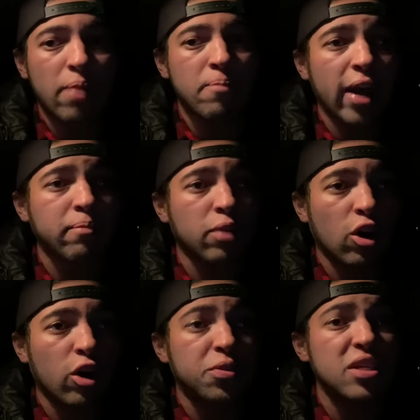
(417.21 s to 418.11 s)
Mike
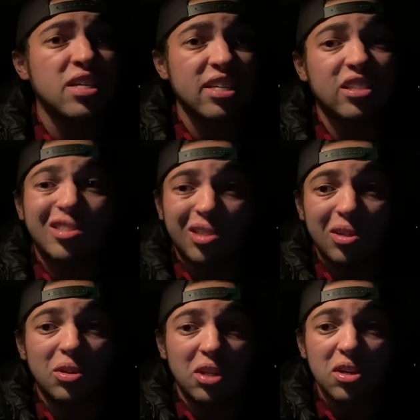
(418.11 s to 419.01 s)
McCarthy is
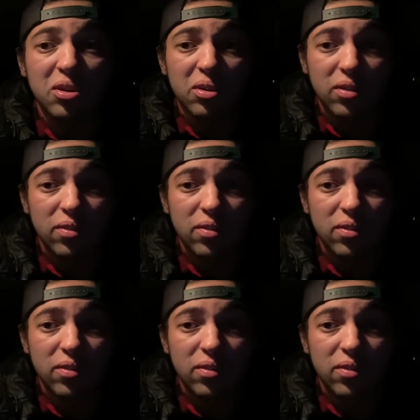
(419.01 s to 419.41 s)
still here,